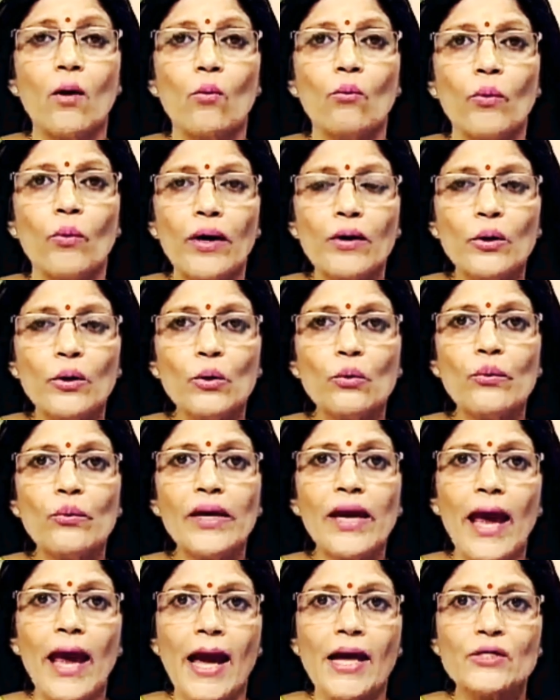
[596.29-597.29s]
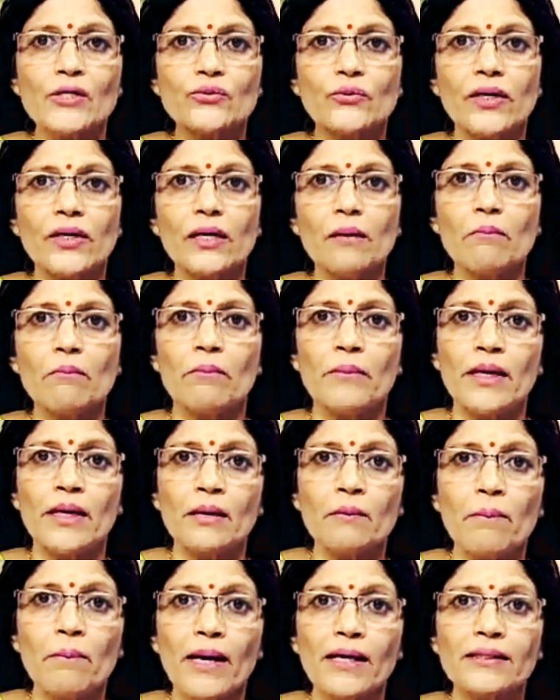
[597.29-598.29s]
what do we actually
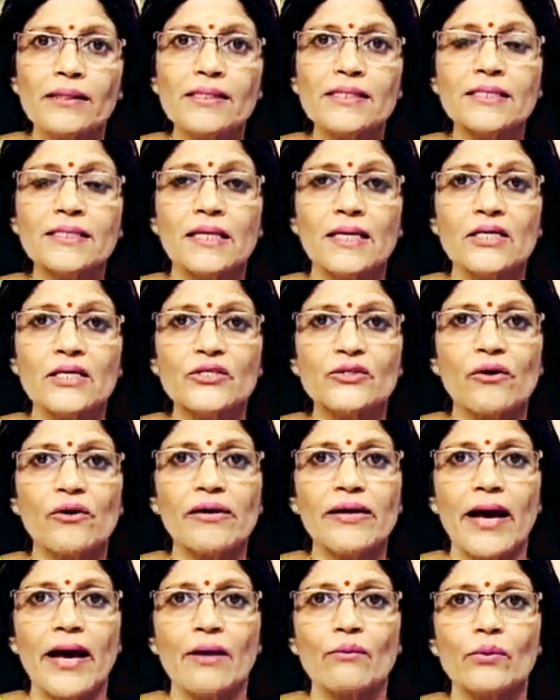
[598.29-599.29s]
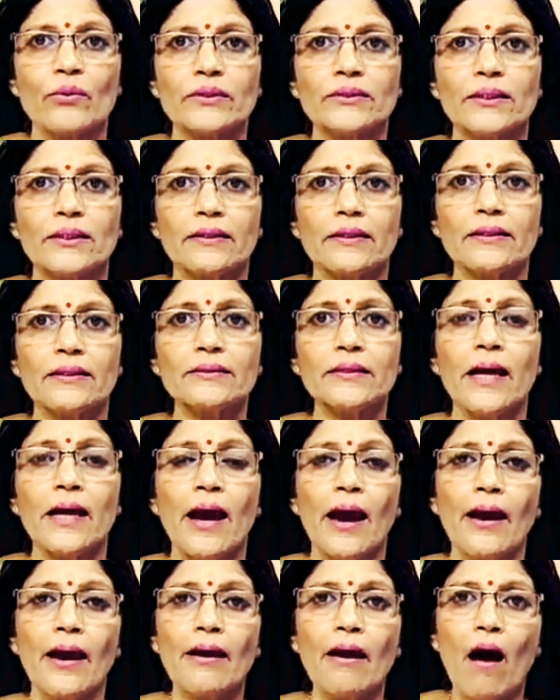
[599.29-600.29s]
mean by this cultural diversities
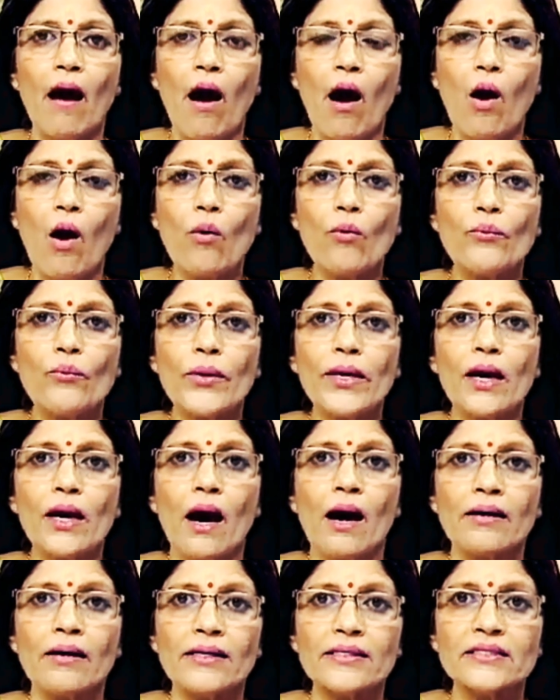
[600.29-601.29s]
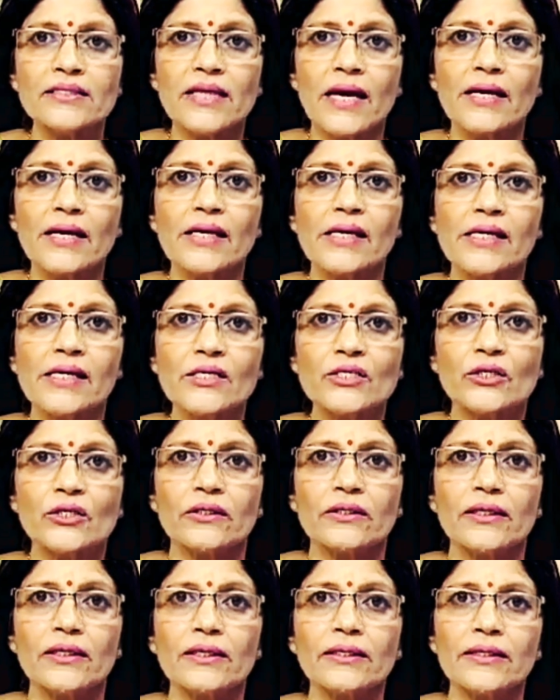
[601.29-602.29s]
and how we understand each
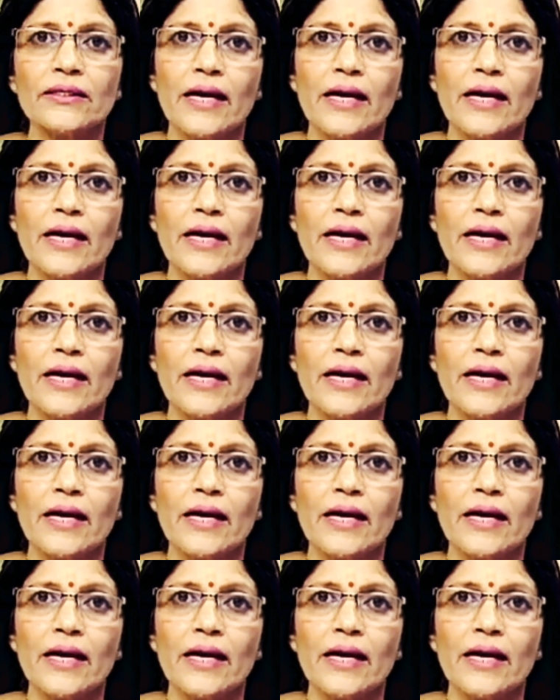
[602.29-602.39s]
other.